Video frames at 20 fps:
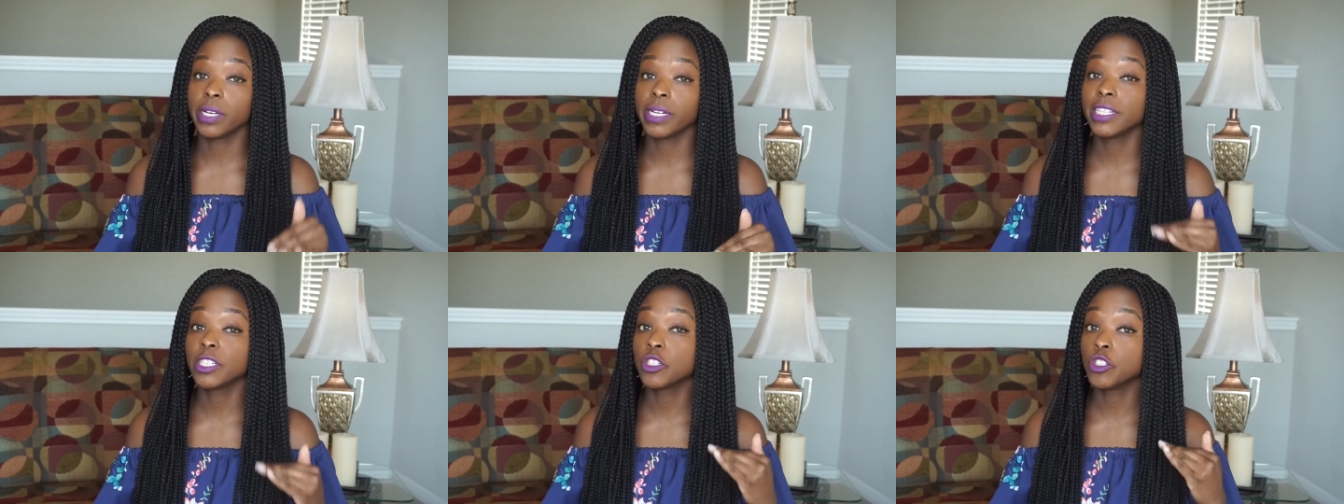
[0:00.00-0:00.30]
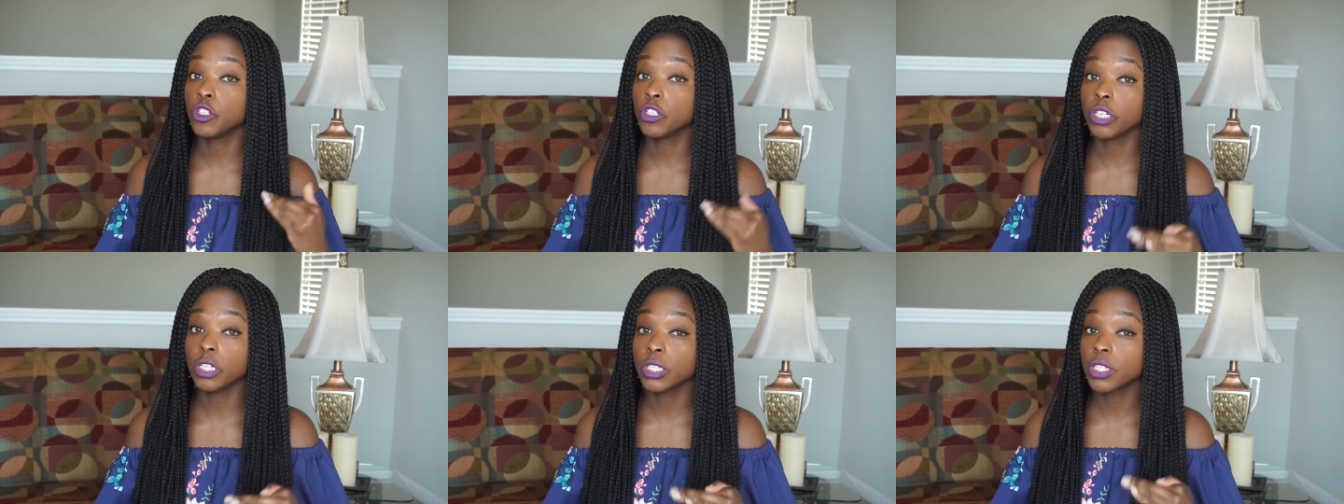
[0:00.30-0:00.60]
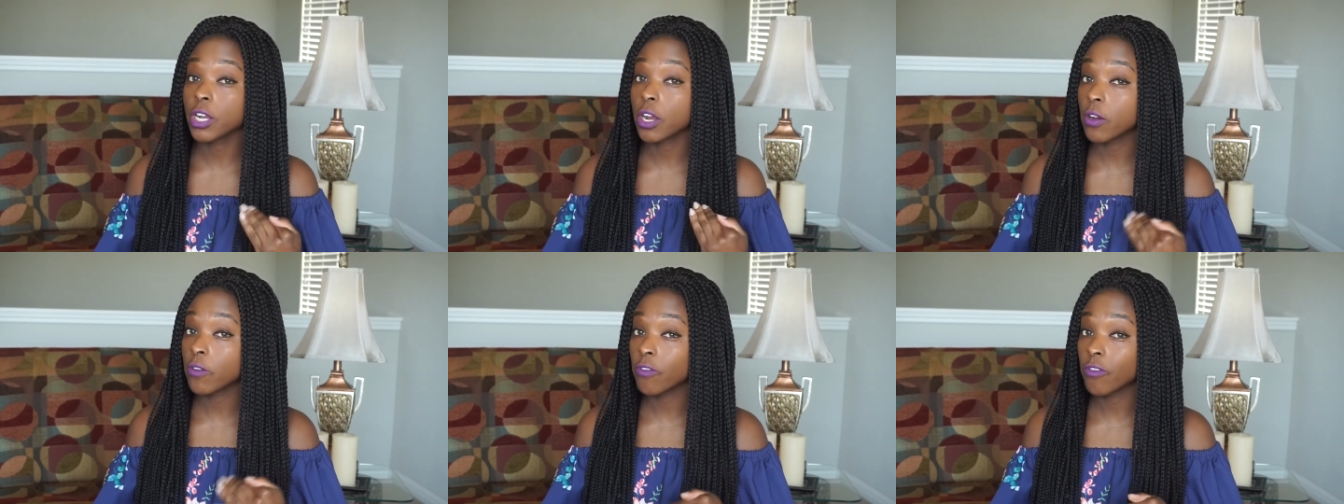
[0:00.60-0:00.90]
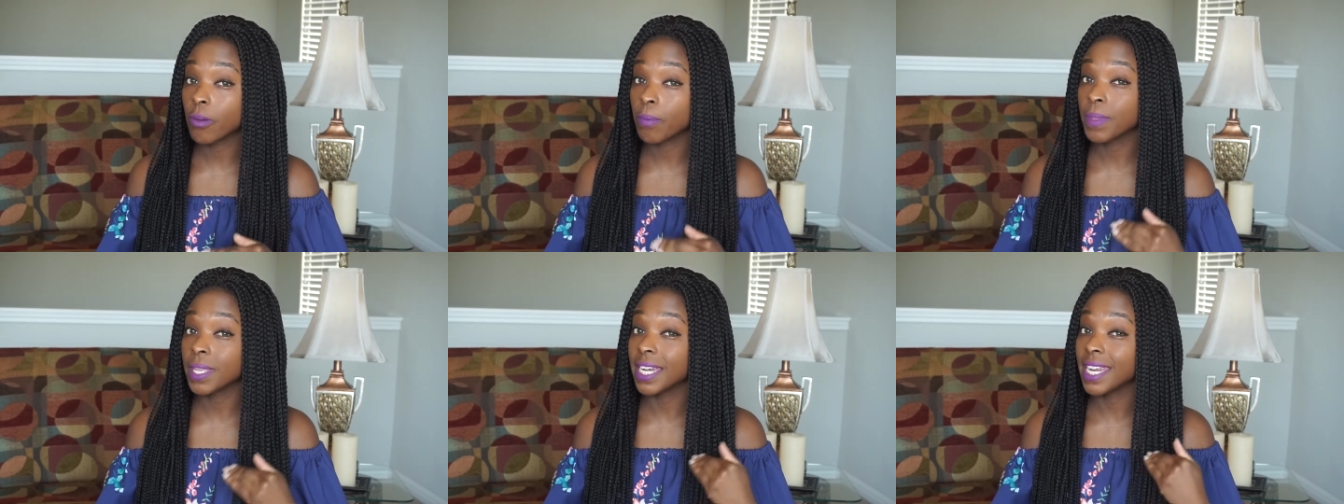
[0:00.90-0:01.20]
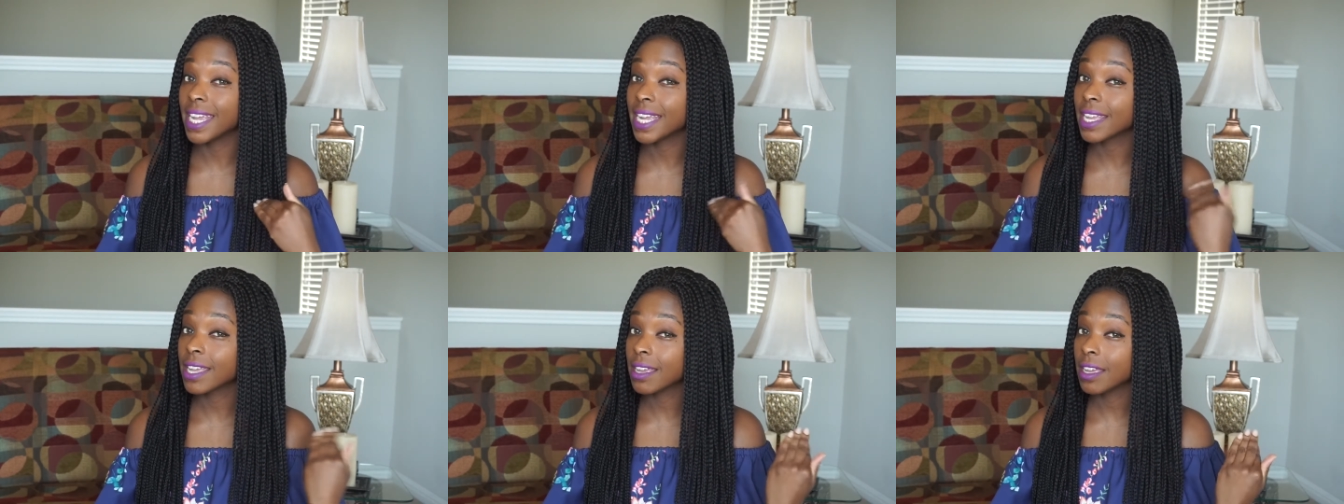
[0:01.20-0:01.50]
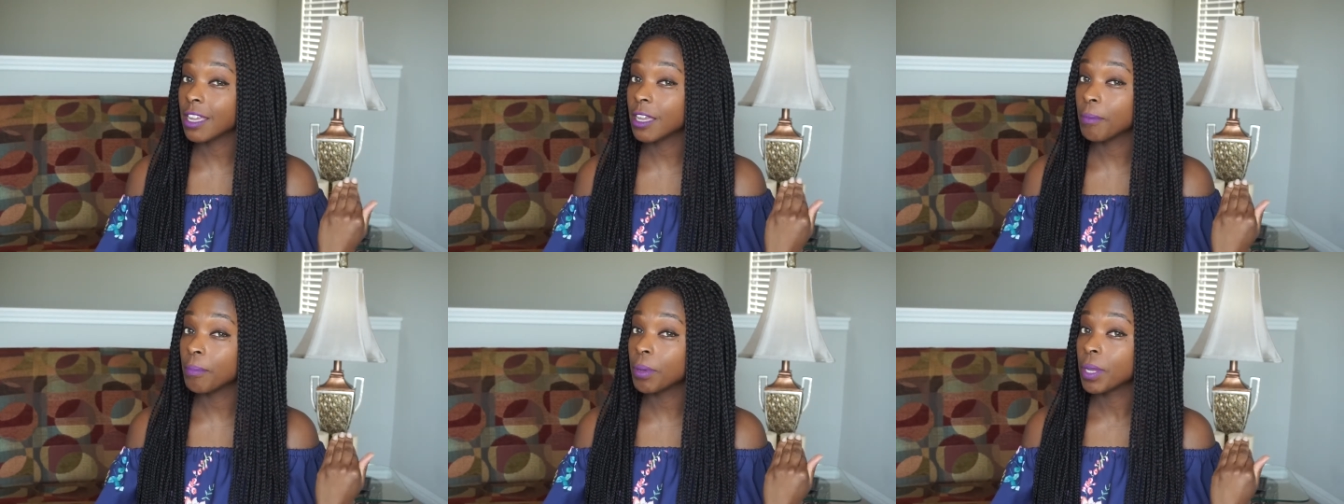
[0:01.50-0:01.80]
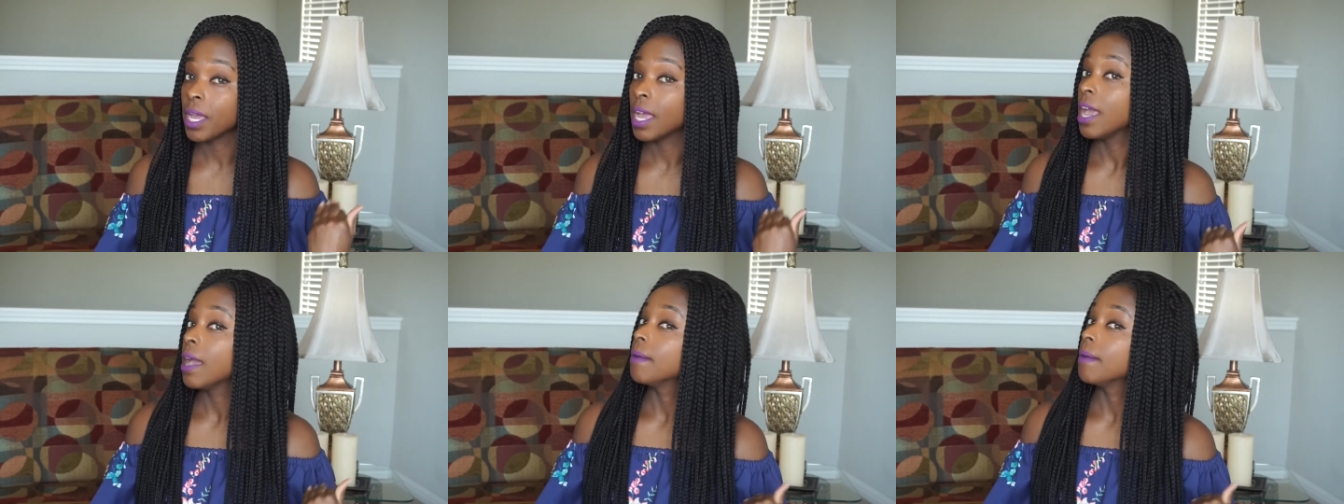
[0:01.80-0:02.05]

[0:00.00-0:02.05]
it is just her from the neck up,